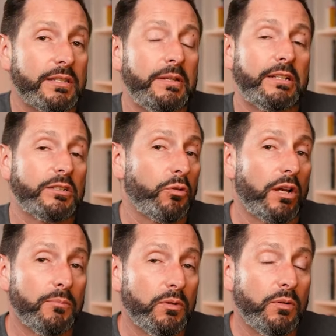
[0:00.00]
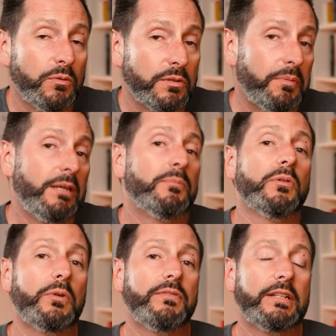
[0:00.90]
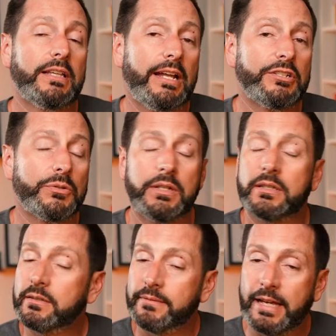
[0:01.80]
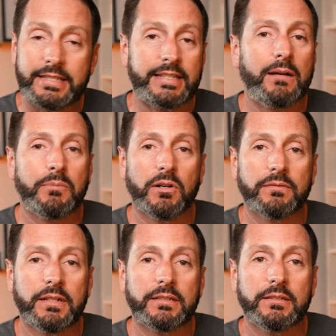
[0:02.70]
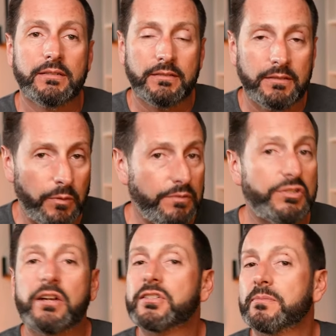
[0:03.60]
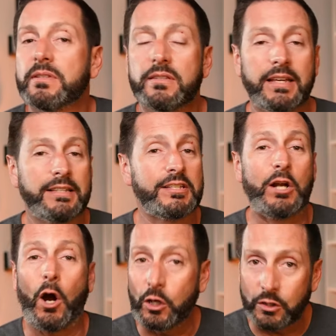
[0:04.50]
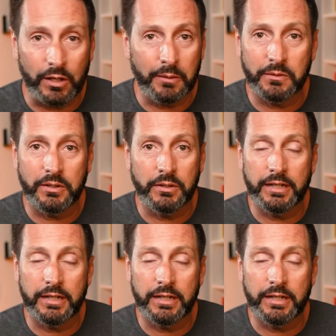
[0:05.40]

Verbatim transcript: has been incredible with the people we've engaged with. It's not perfect. We've shared some of the things that aren't great with you